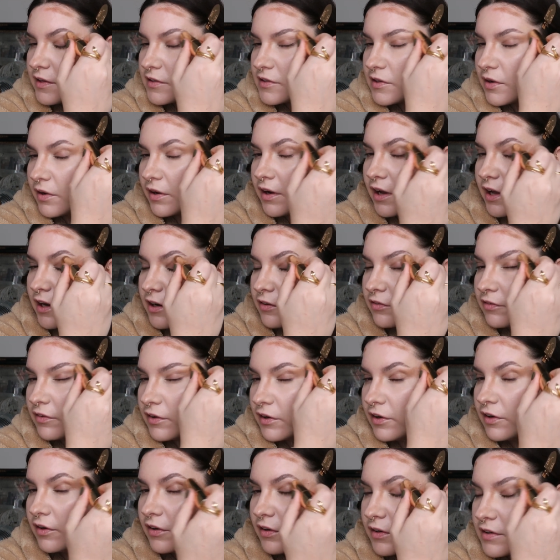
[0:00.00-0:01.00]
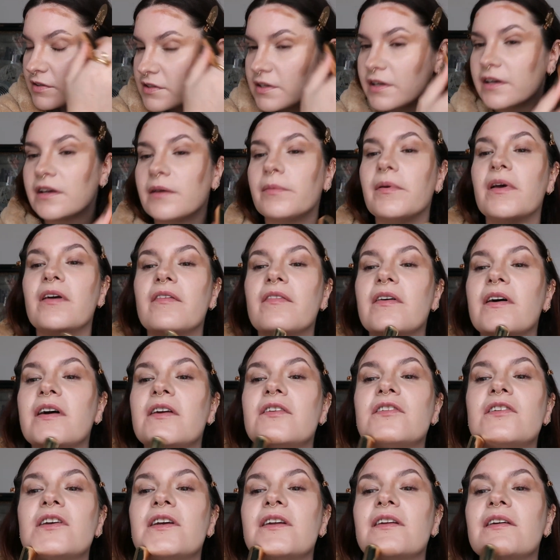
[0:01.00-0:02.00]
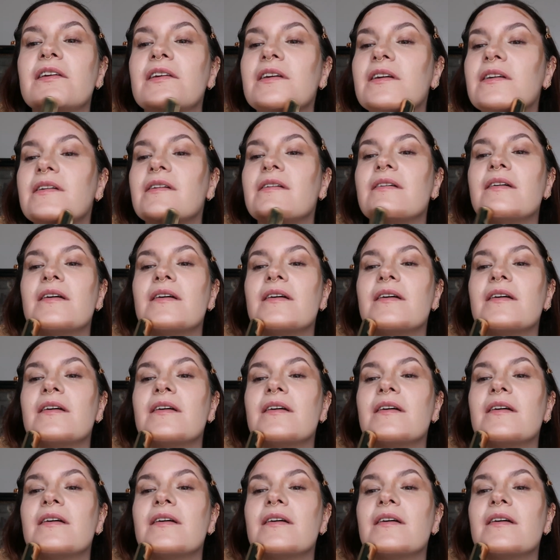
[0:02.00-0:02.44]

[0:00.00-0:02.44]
So it kind of looks like a bit of eyeshadow.